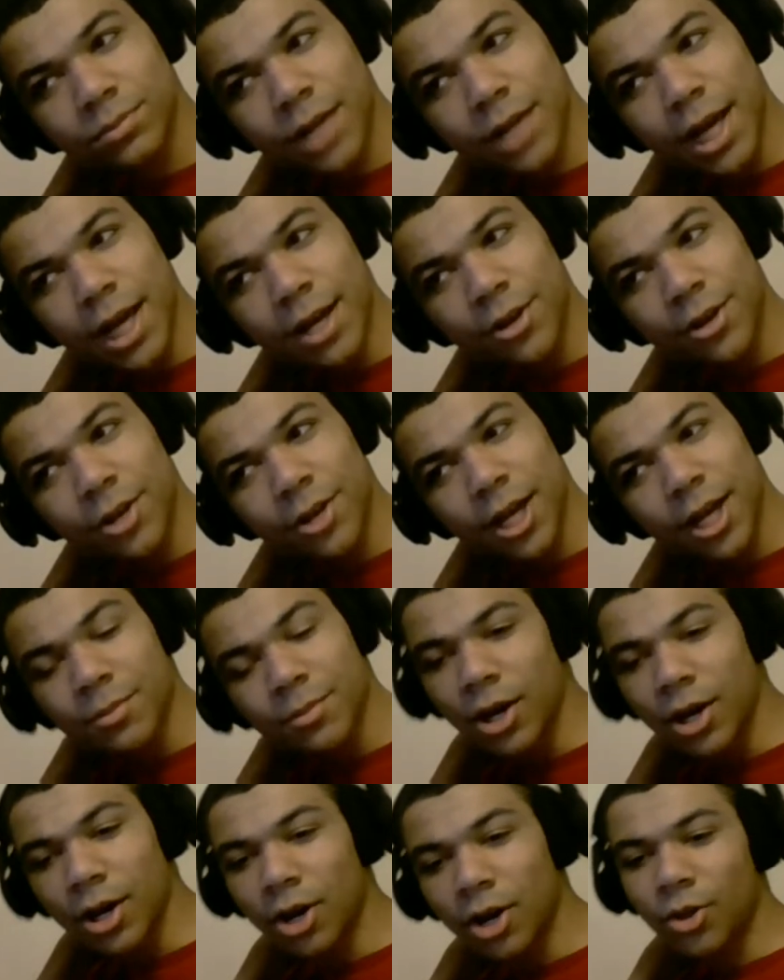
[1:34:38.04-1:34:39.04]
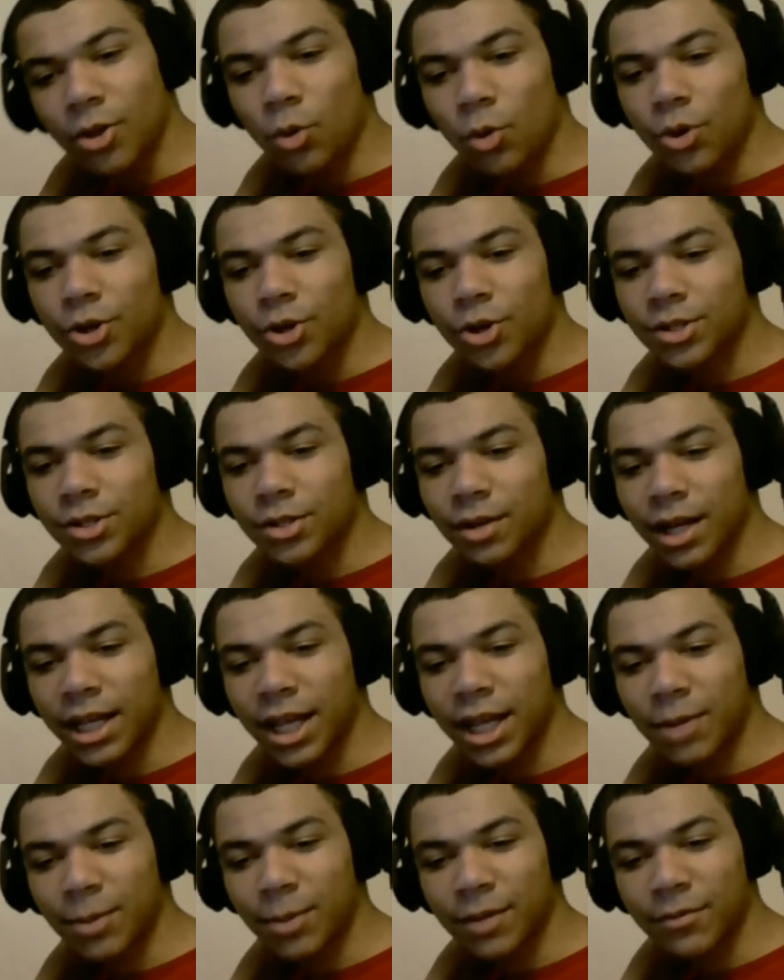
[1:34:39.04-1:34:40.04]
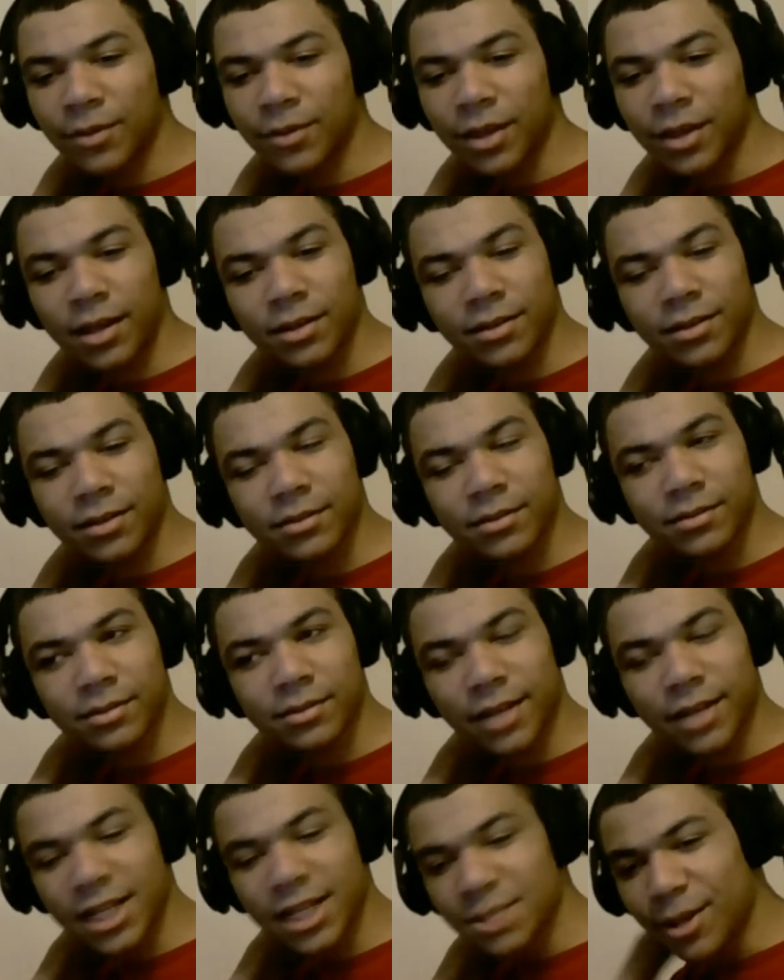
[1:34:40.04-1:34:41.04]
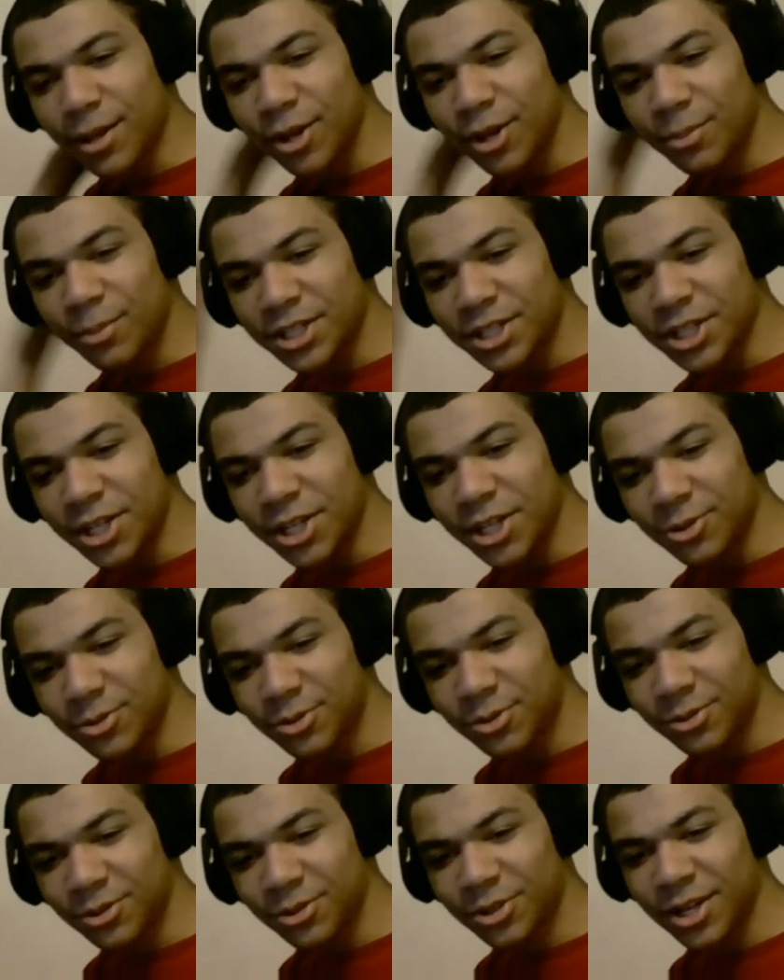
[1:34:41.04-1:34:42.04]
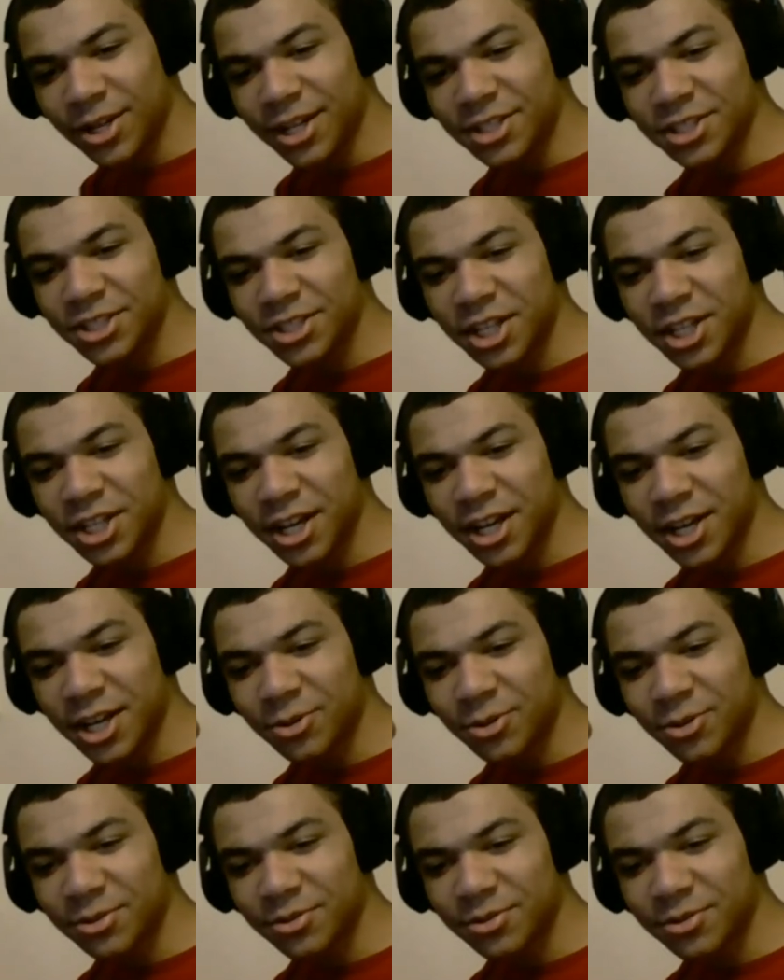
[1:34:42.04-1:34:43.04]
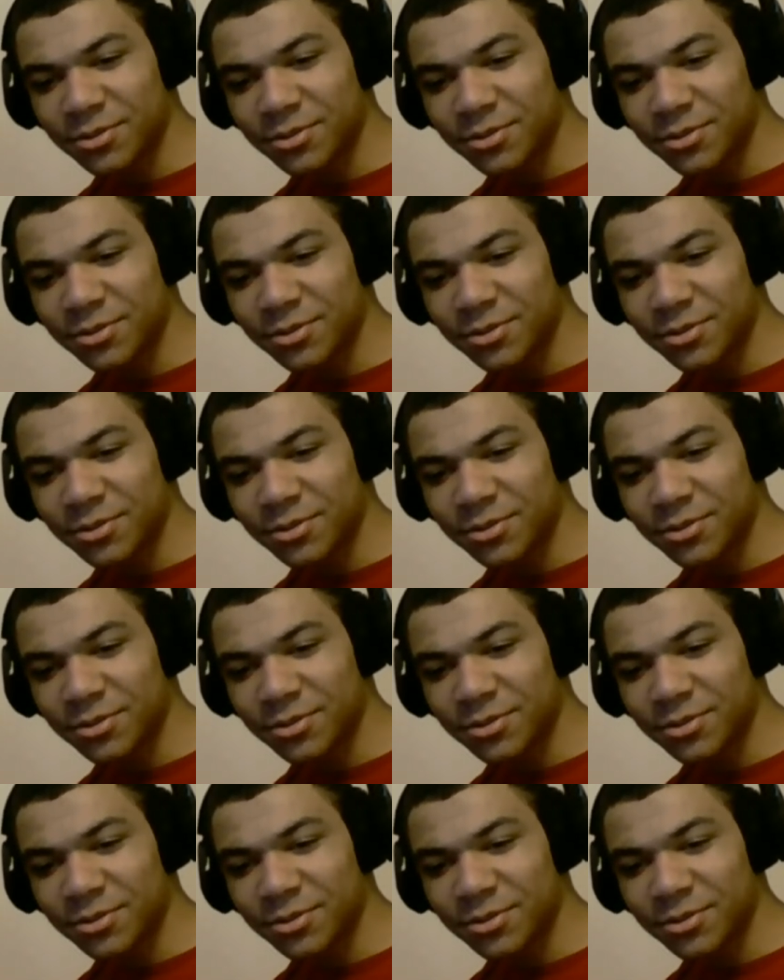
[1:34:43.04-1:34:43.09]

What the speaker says: had other game. Oh, The Order. I can't wait for that. Let's Play on my channel. You guys should check it out.